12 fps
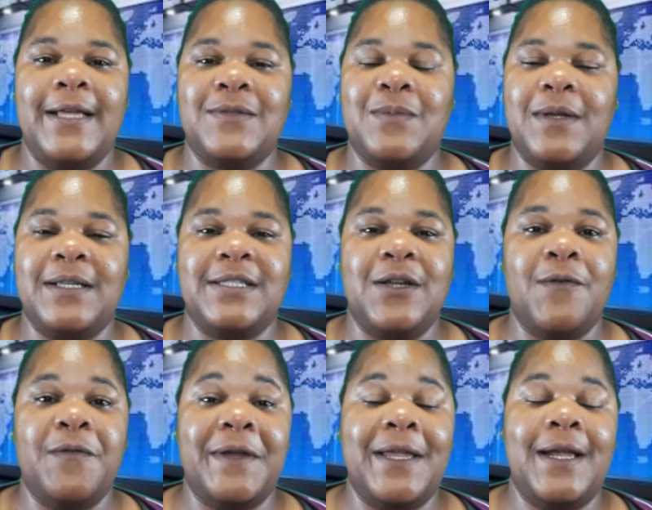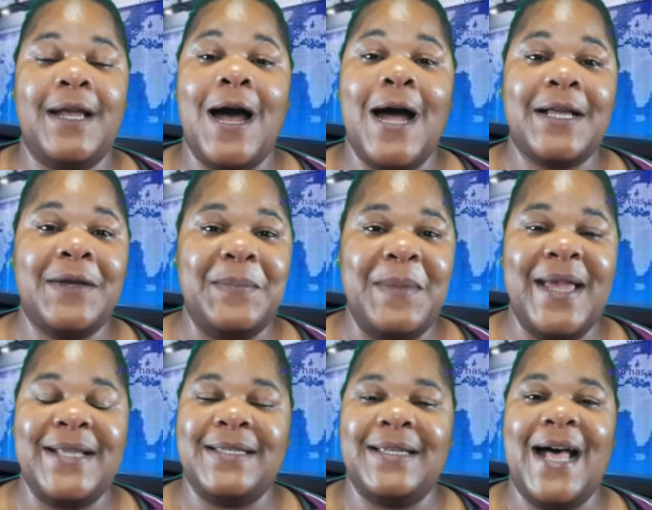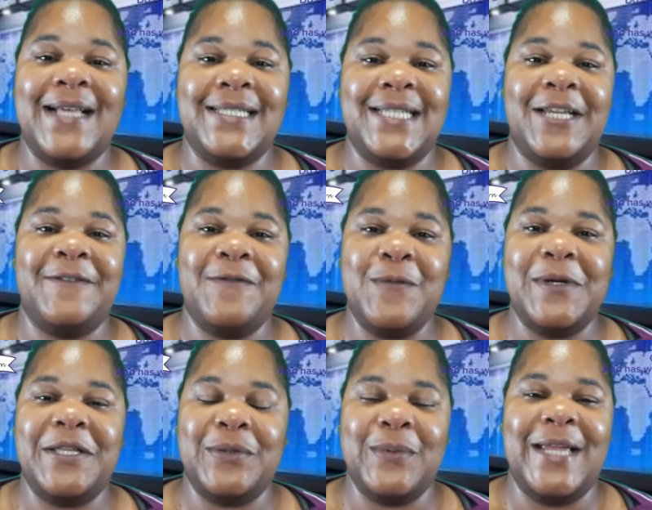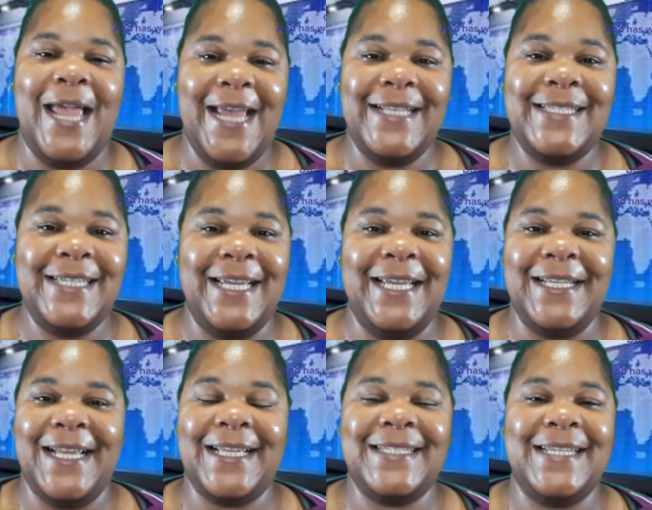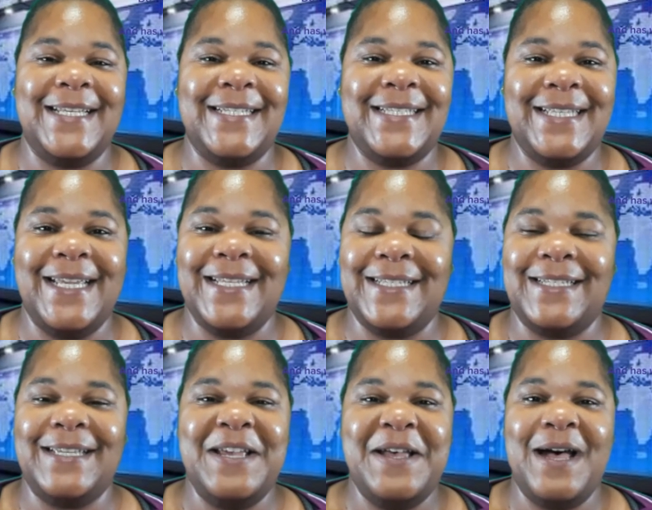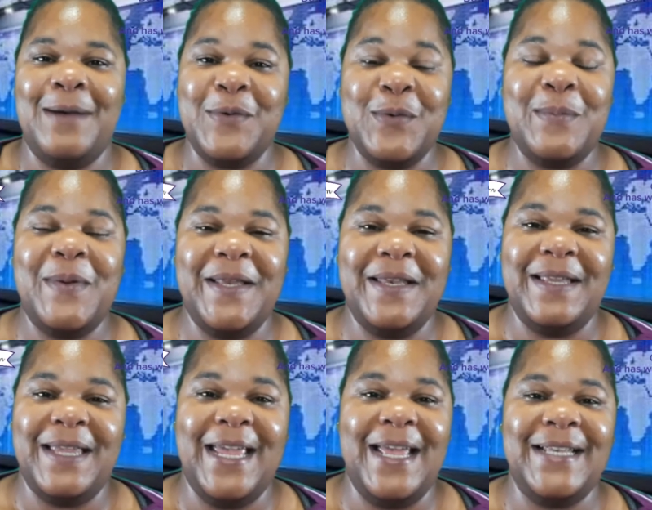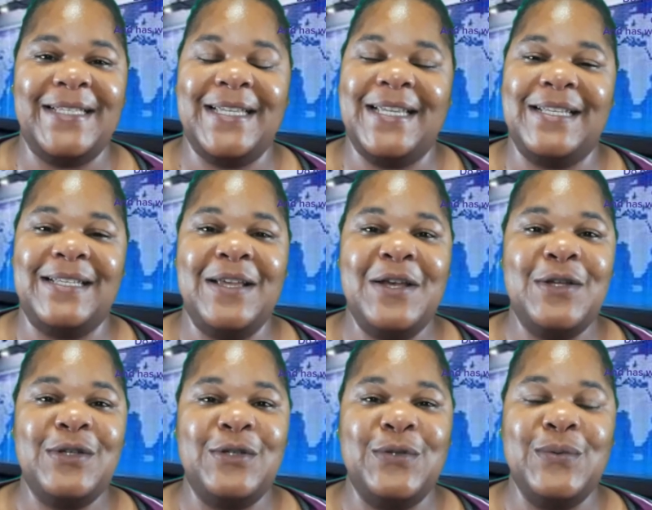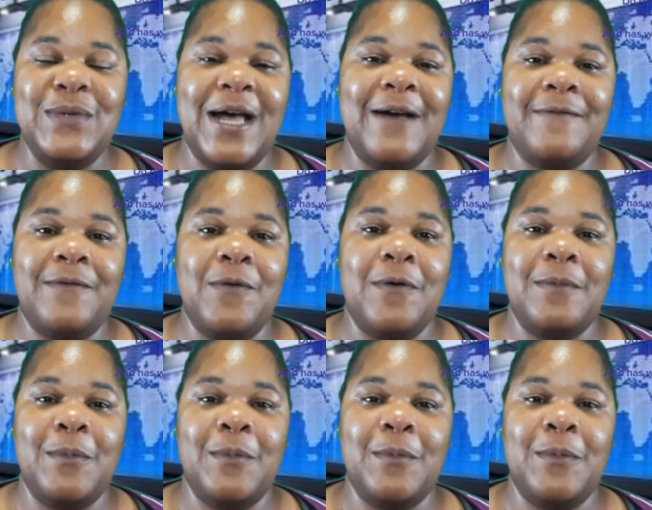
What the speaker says: as well as don't forget God commands it. Isaiah 43:18. Like I said, it says it. I'm going to repeat it again. It says, forget the